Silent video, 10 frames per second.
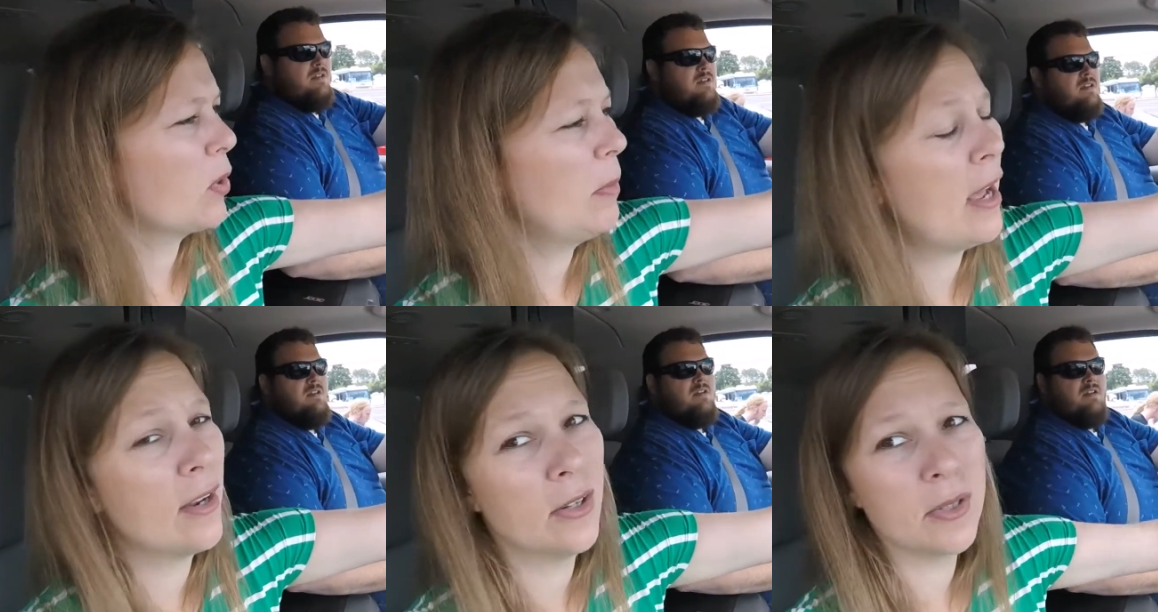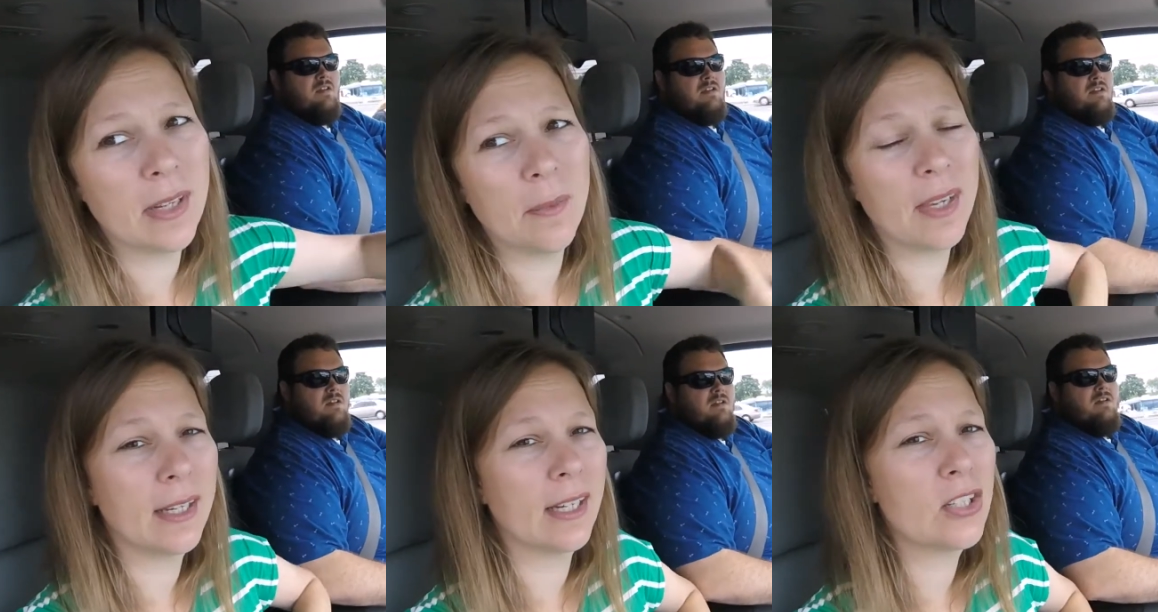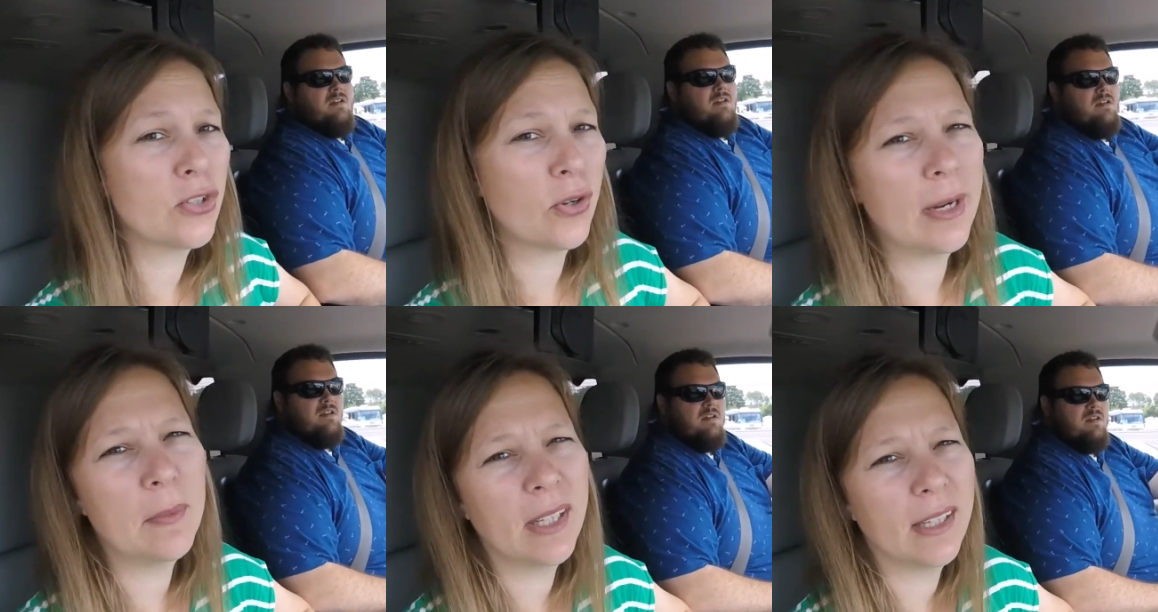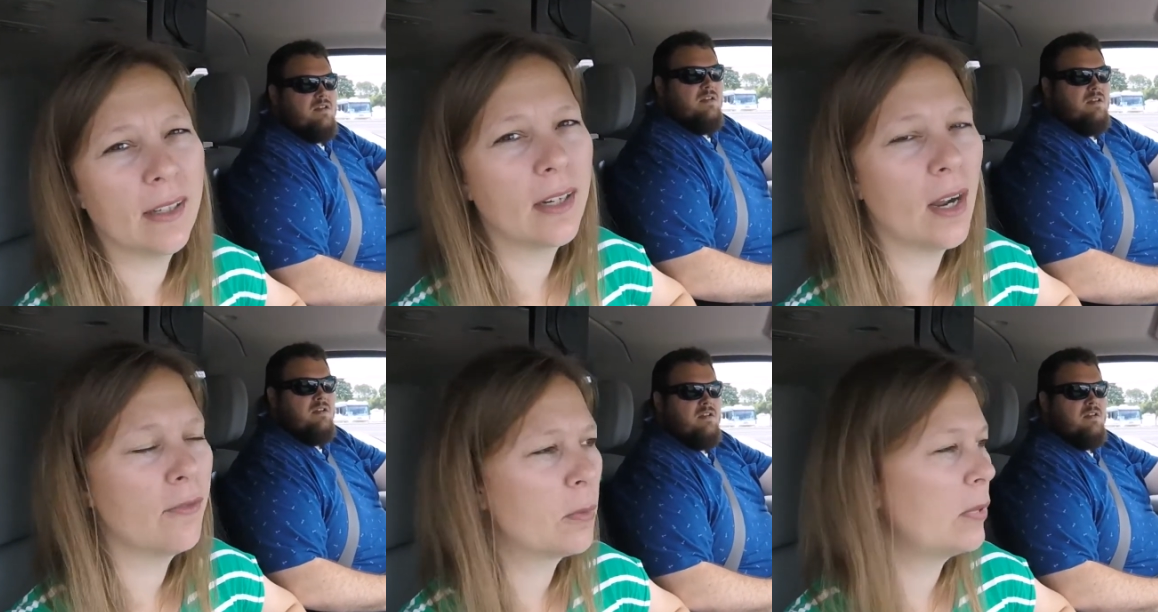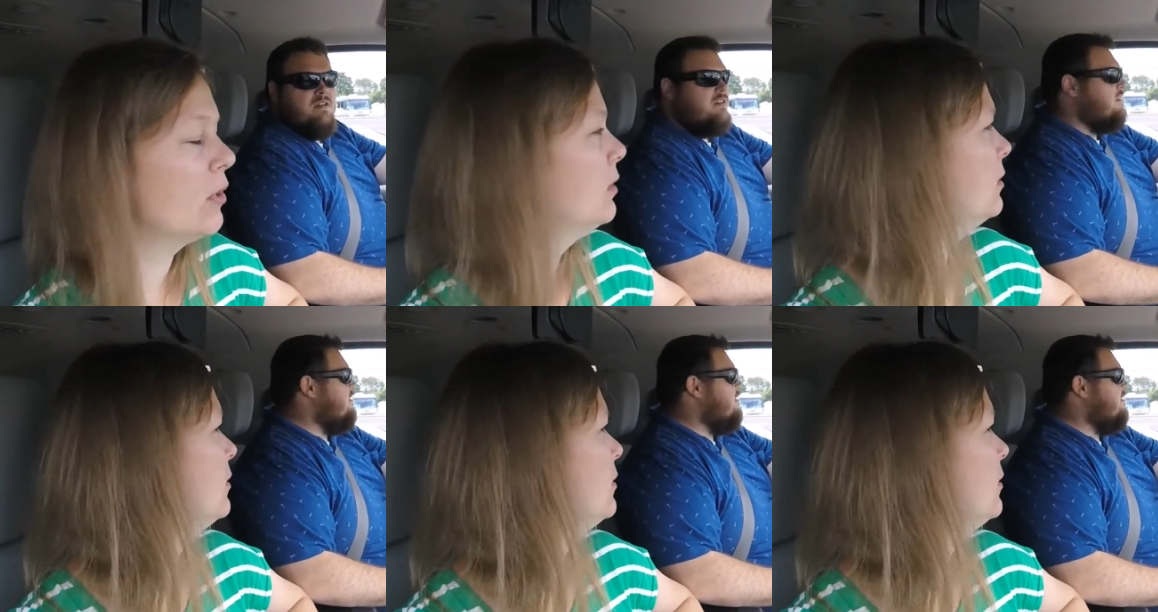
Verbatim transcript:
Speaker 1: we're about to do something extremely uncomfortable